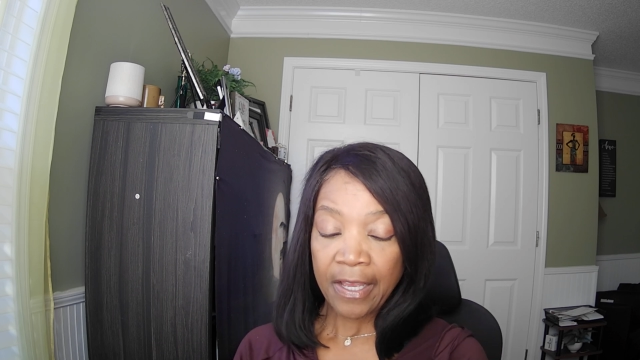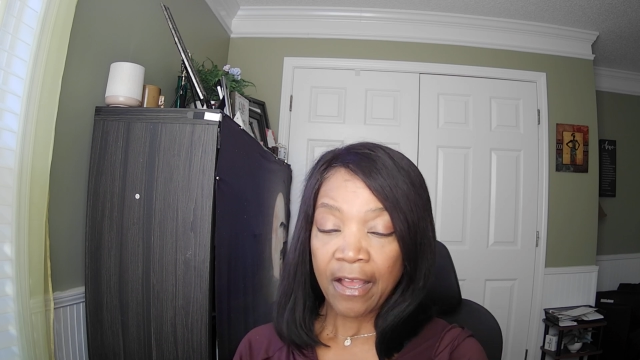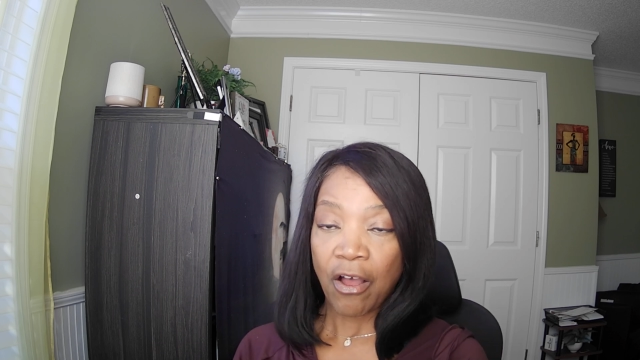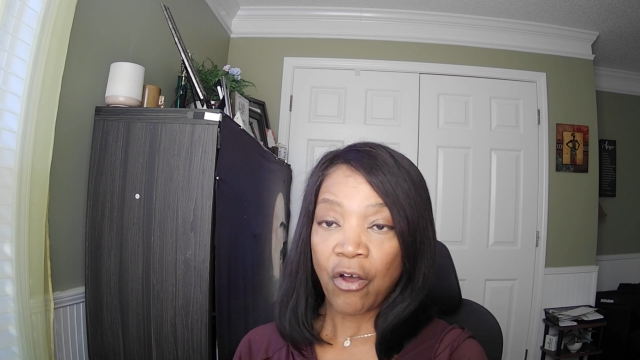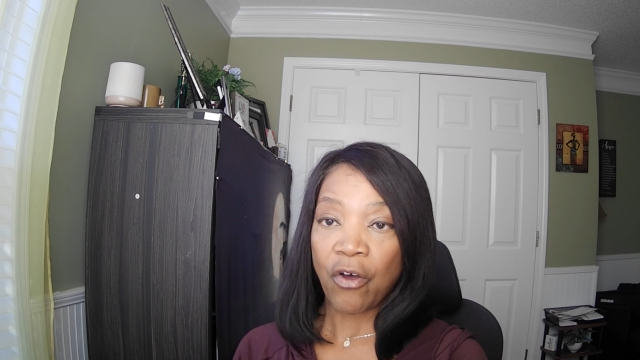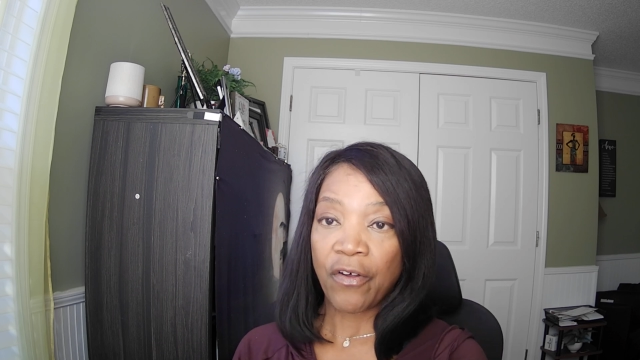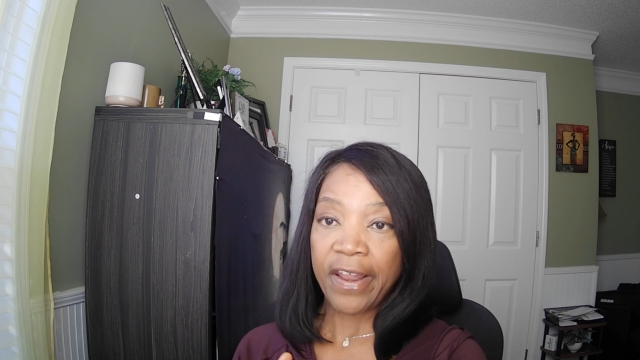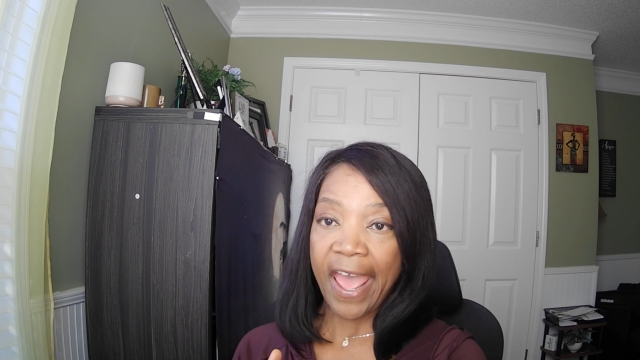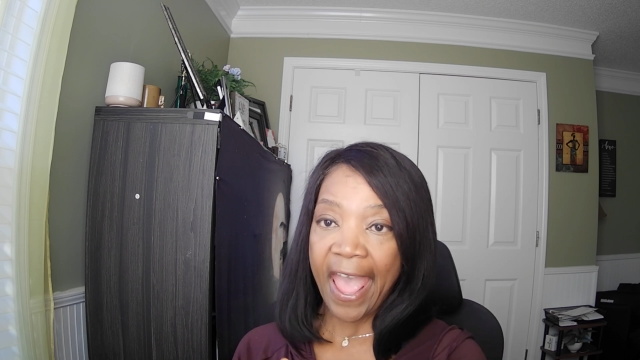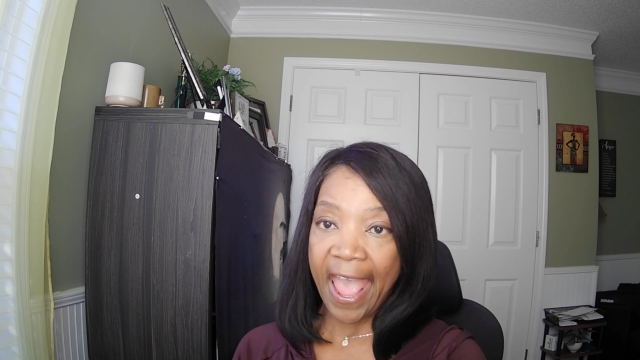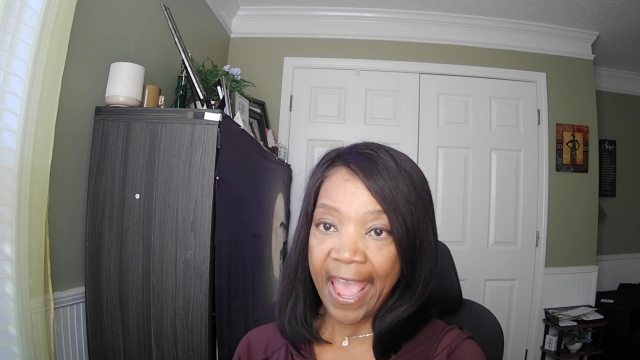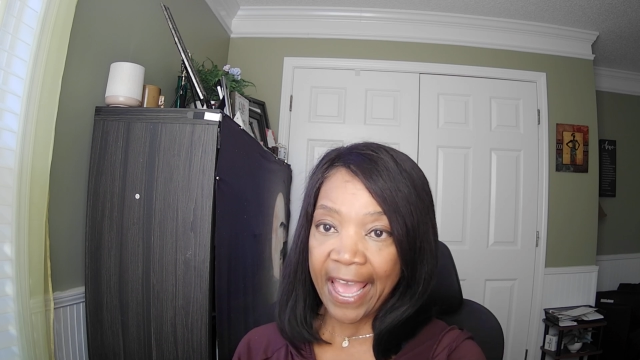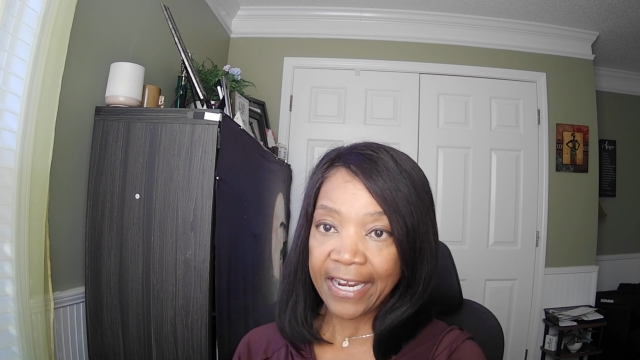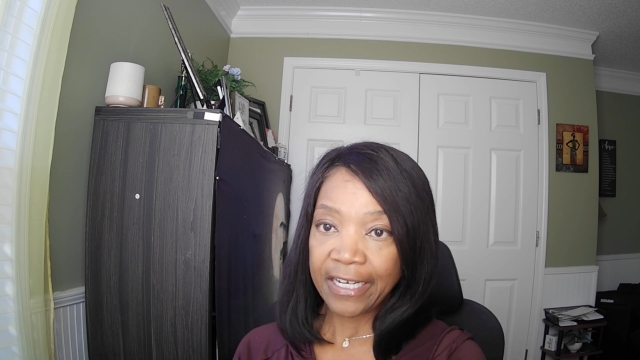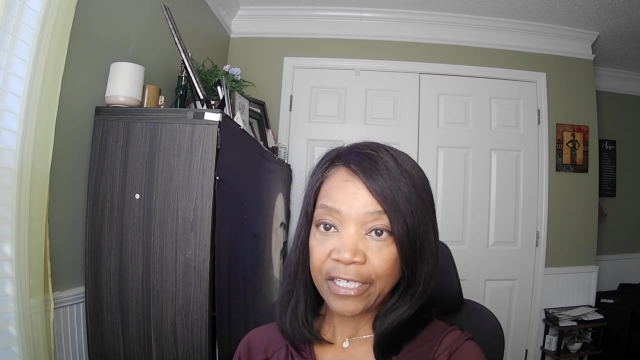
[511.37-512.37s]
on
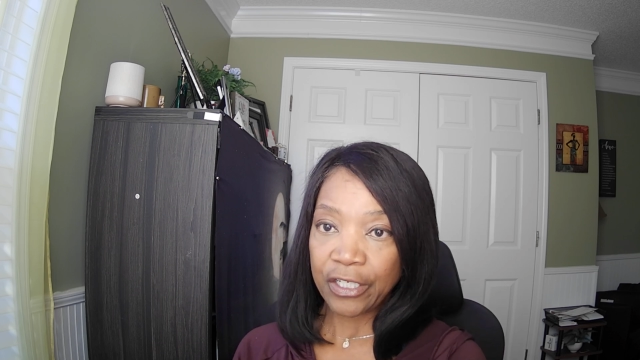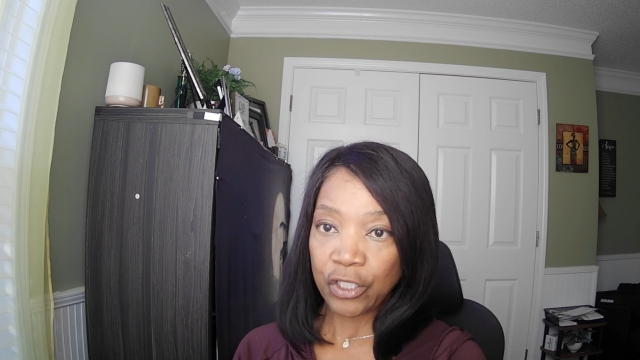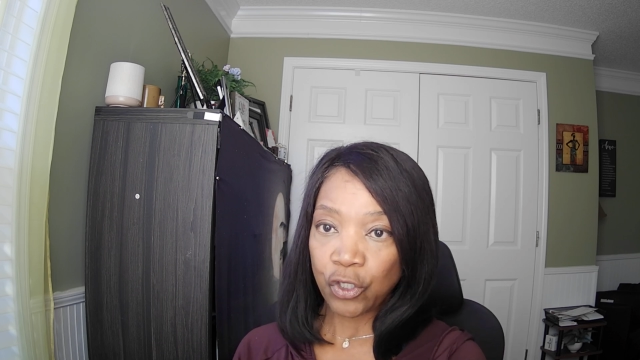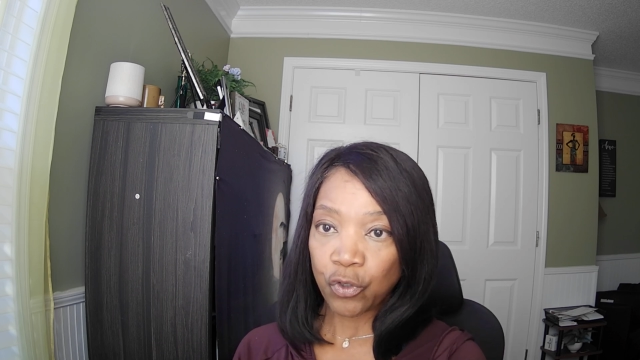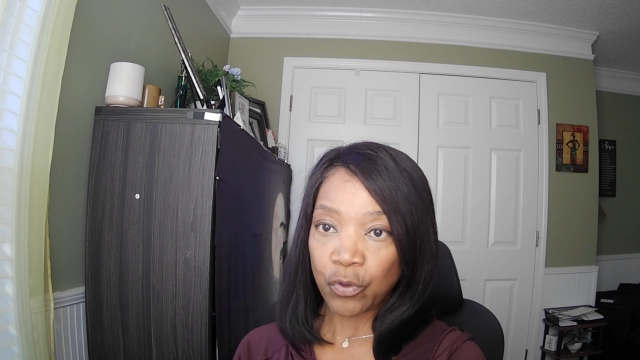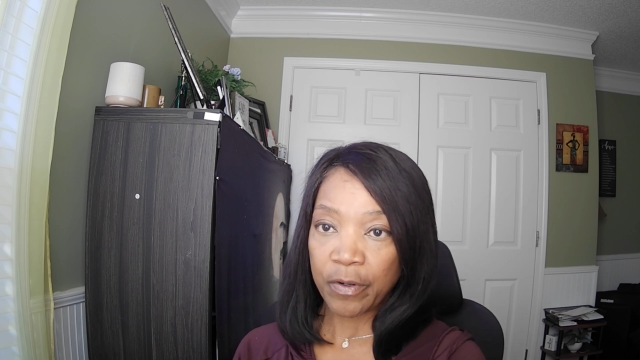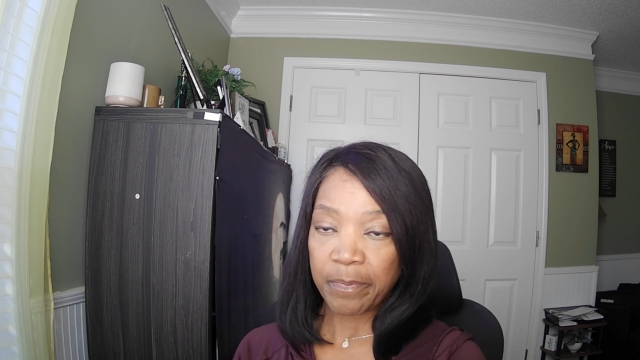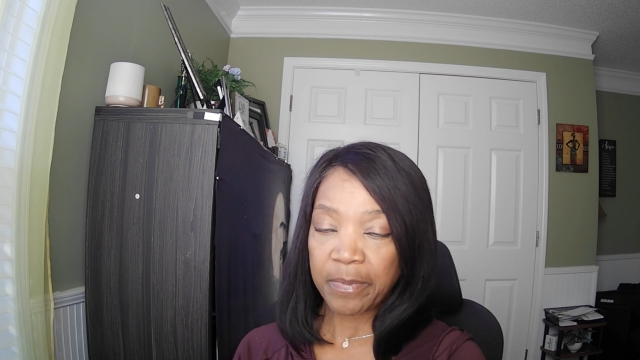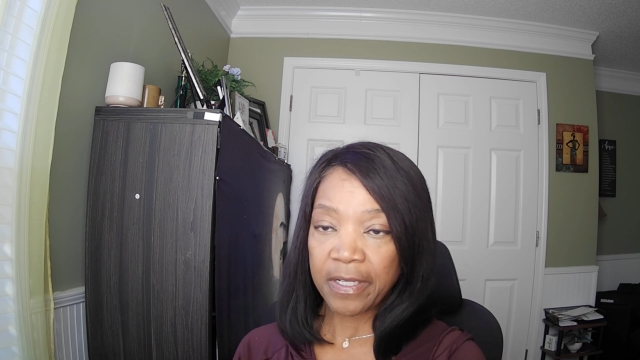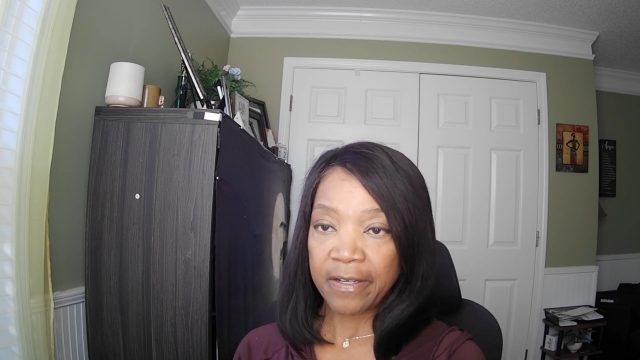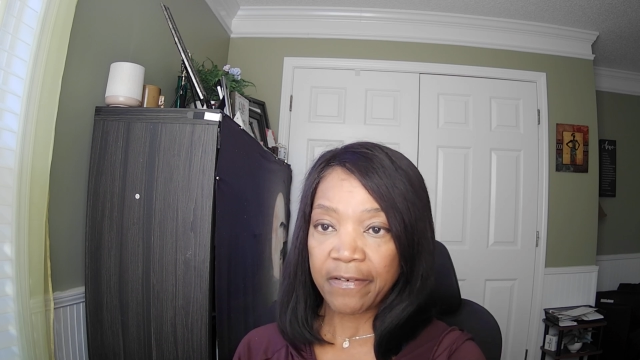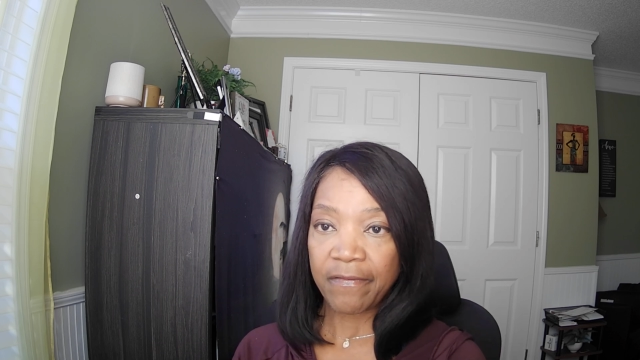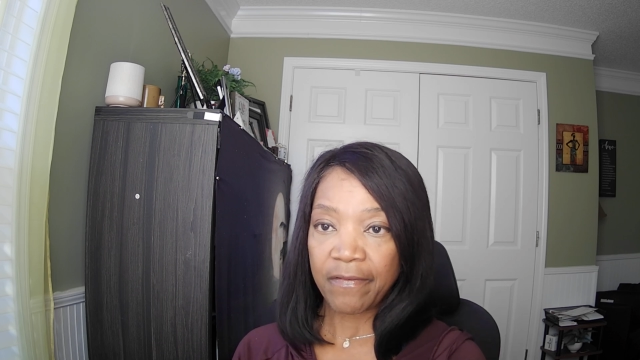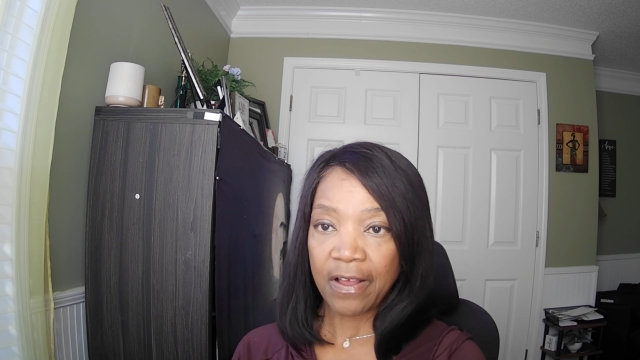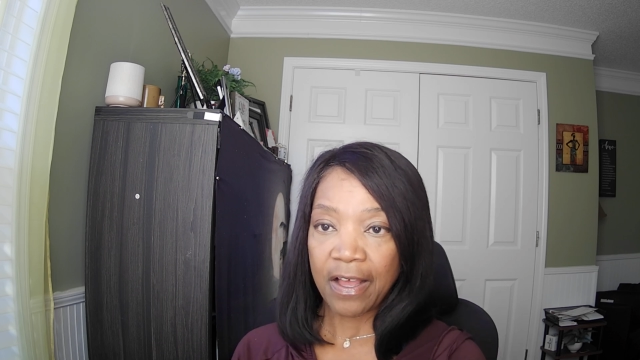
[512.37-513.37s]
adding descriptive